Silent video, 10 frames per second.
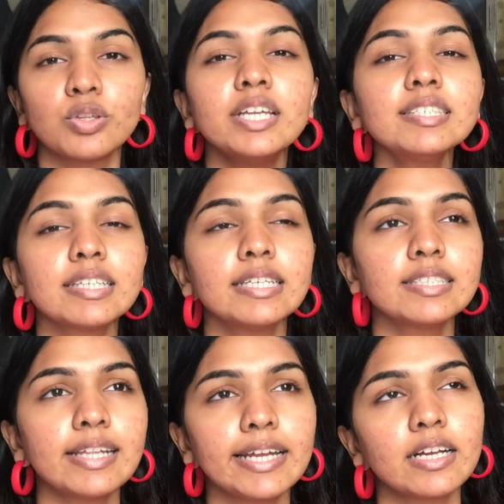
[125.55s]
This
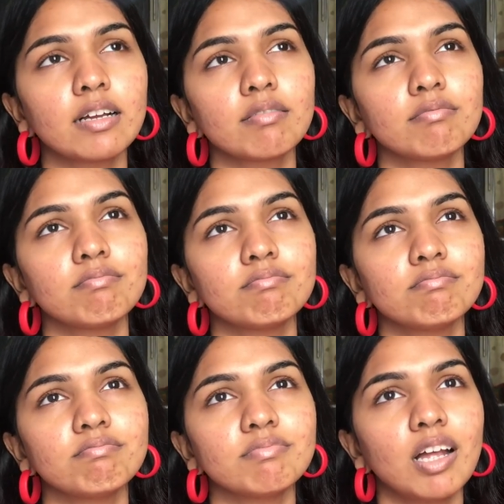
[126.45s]
is like
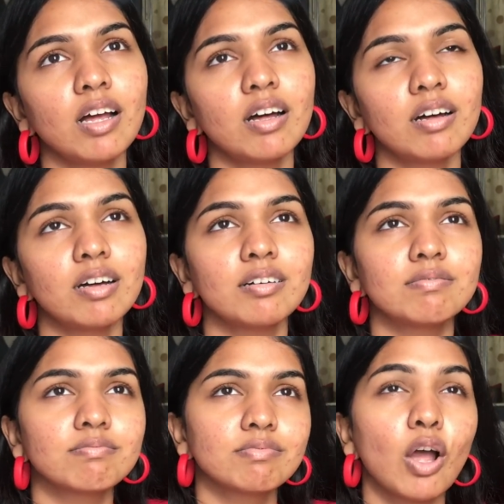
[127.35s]
uh,